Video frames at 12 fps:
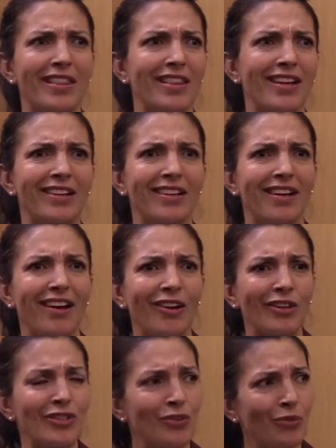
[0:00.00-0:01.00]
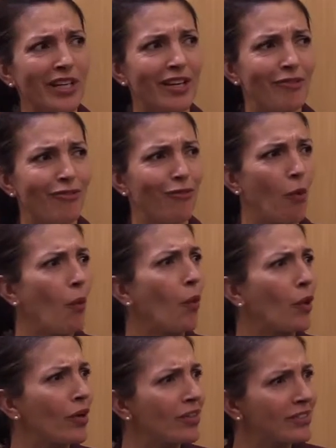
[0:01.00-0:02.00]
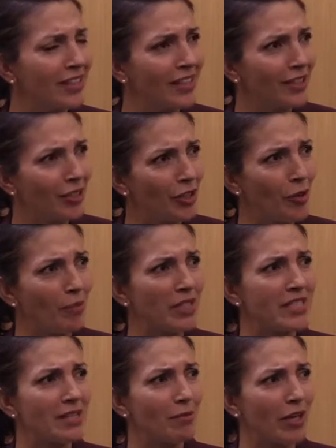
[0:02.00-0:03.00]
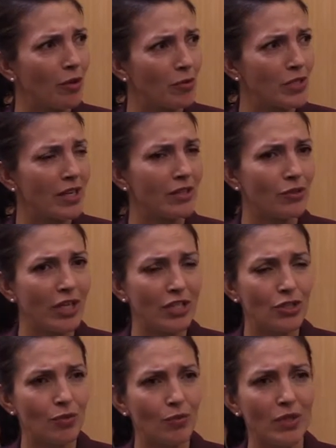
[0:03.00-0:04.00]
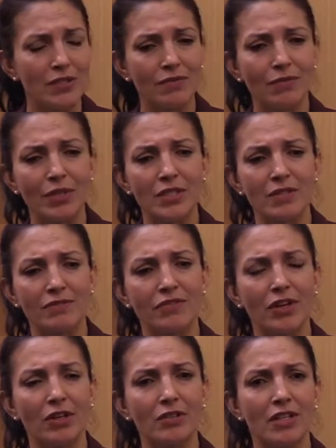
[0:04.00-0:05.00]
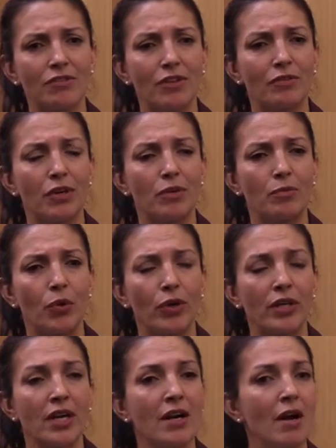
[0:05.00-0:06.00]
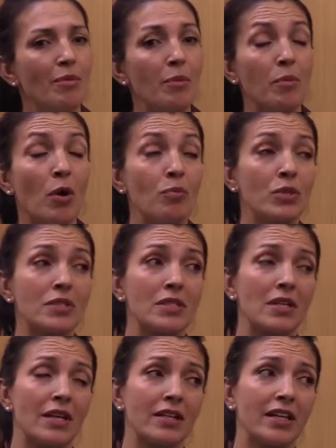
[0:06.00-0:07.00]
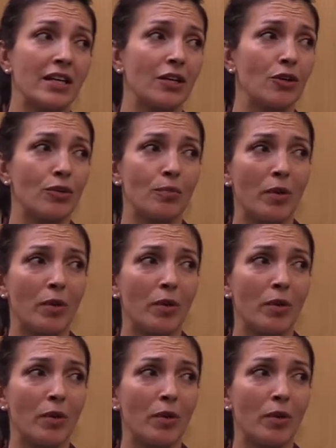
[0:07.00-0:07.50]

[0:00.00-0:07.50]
think I learned to read at four. You know, my sibling, education was definitely very important. My mom was like any other